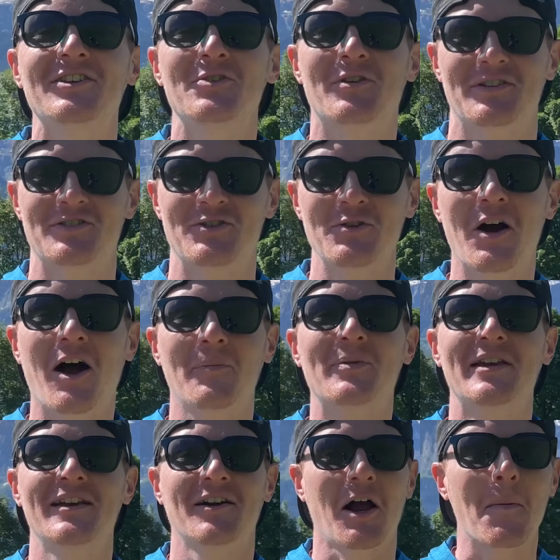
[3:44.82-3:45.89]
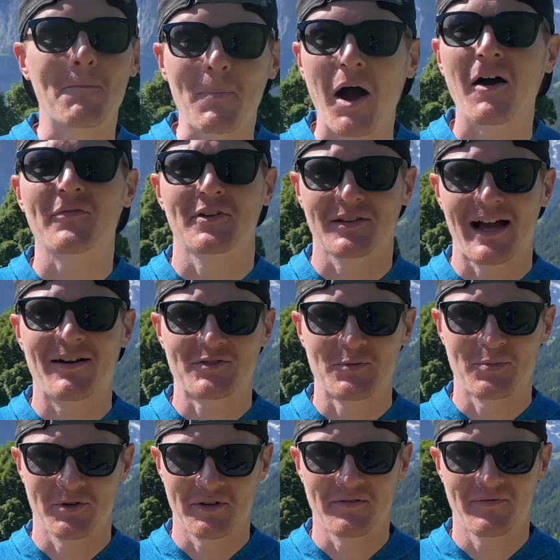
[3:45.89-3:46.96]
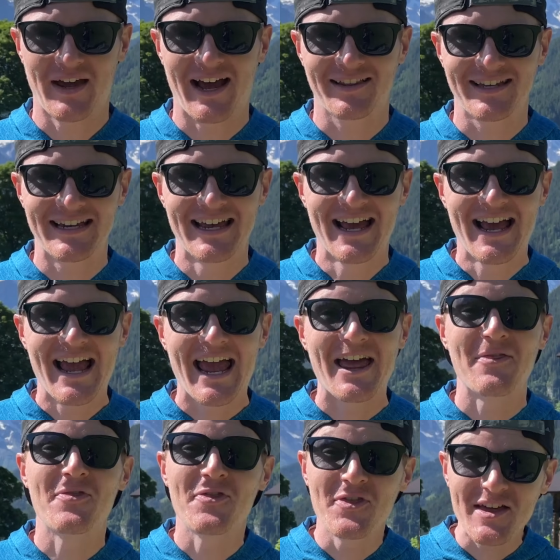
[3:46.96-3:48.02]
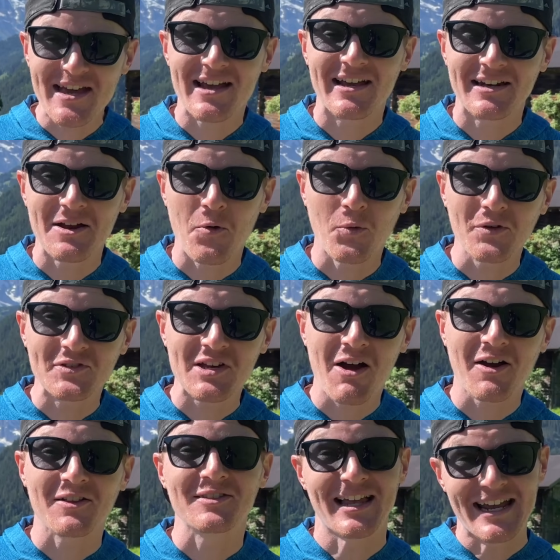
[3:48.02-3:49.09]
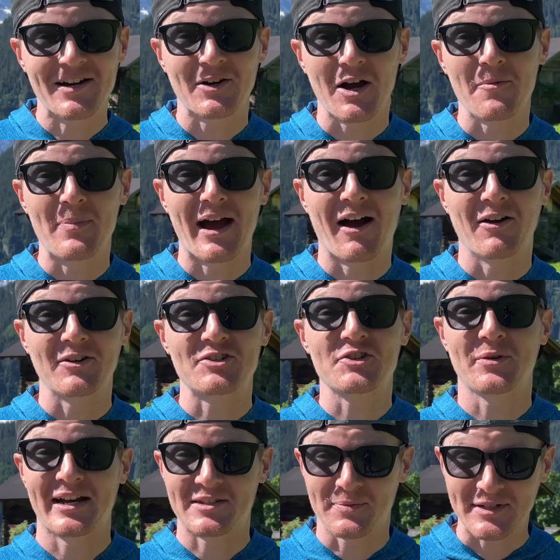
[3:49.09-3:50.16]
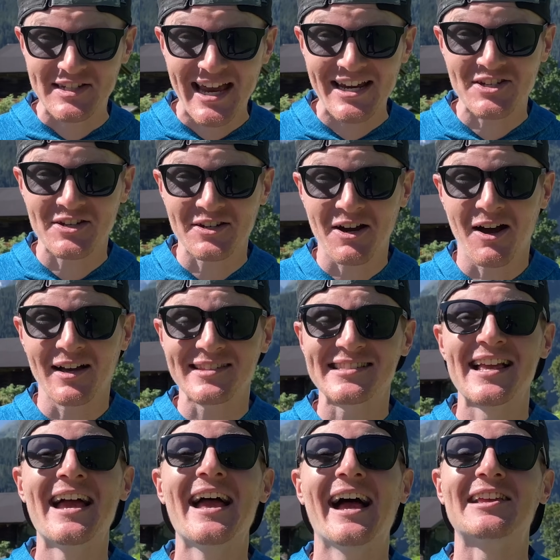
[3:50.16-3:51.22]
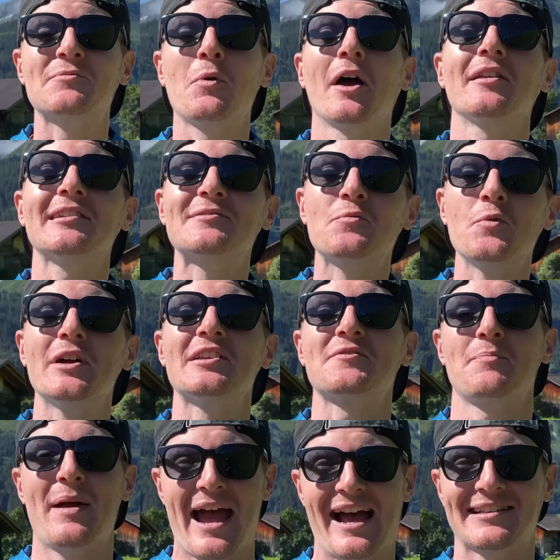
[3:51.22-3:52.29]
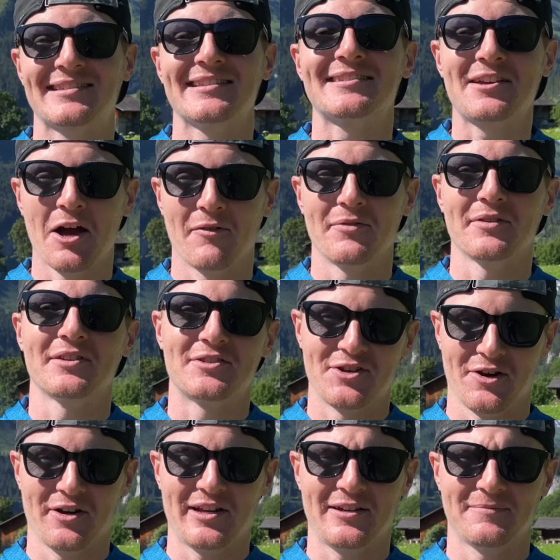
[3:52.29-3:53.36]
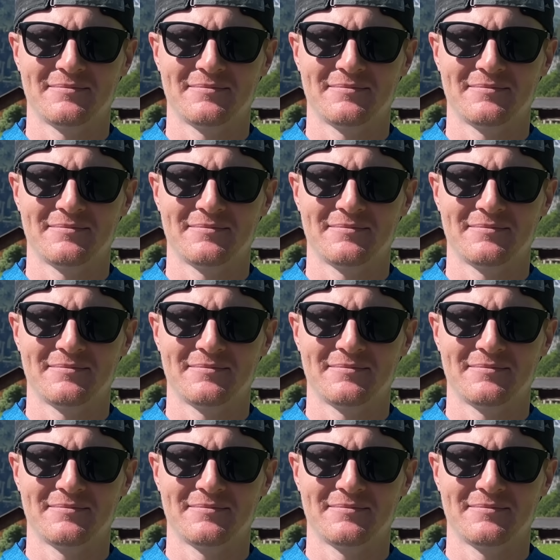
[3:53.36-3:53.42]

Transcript: you can do up here above the Lauterbrunnen Valley, and then we'll talk later about transportation costs as well as which passes cover the journey.